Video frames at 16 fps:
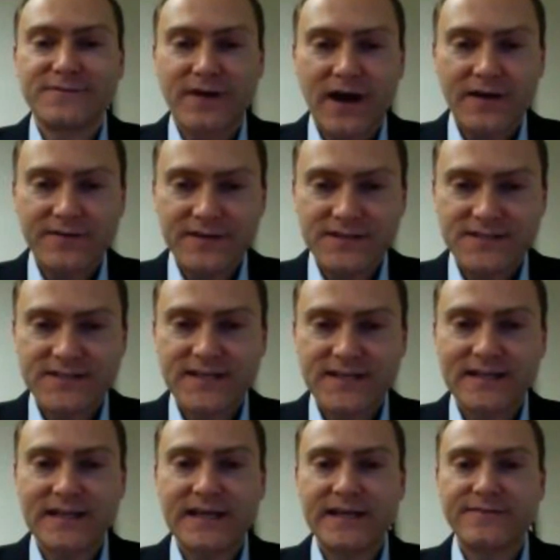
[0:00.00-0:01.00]
divine these
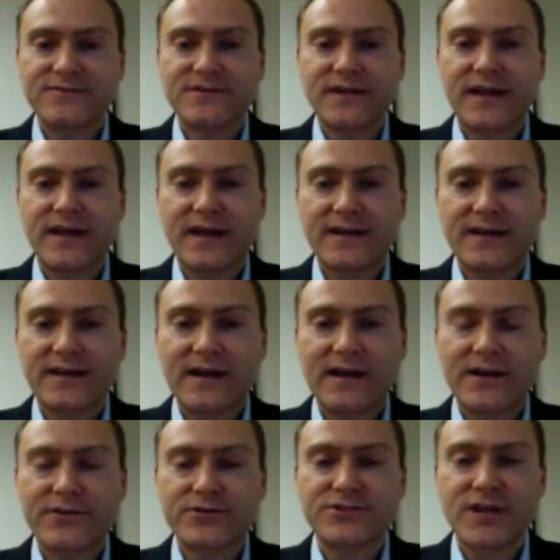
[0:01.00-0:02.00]
tea leaves and
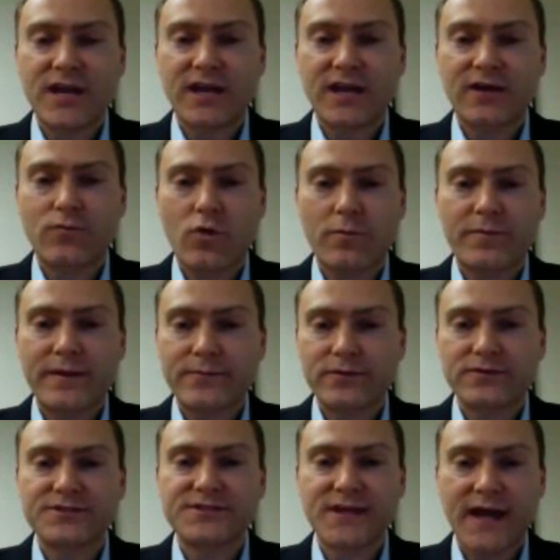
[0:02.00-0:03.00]
get an understanding of what
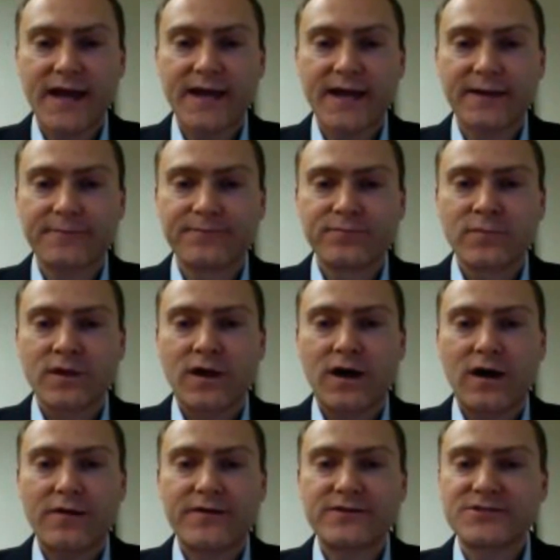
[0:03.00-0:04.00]
people are saying.
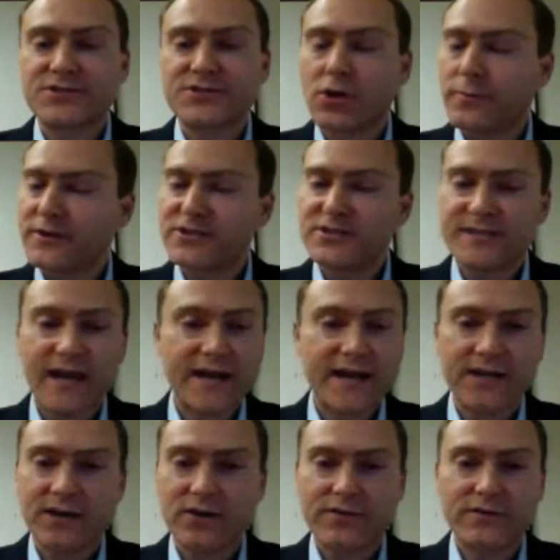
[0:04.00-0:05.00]
There's so much
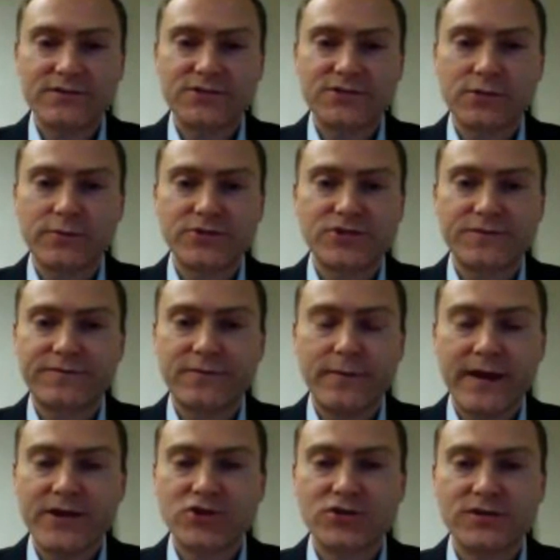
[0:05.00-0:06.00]
data here. There's so much
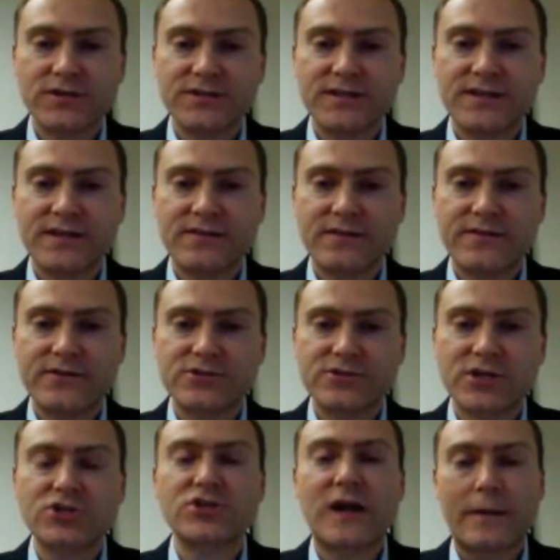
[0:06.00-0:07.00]
information.
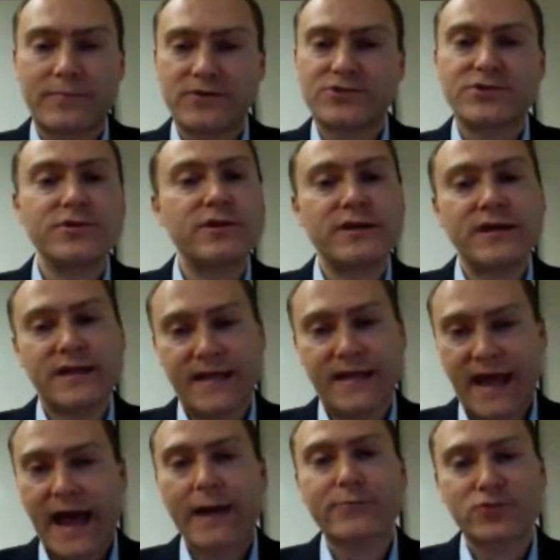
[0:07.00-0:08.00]
There's such an opportunity
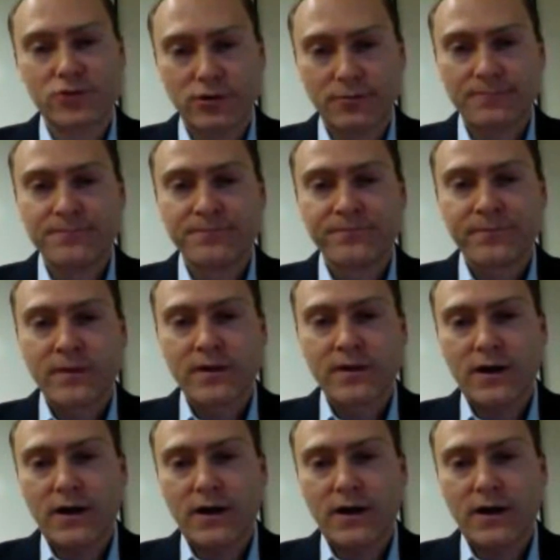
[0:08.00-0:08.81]
to capture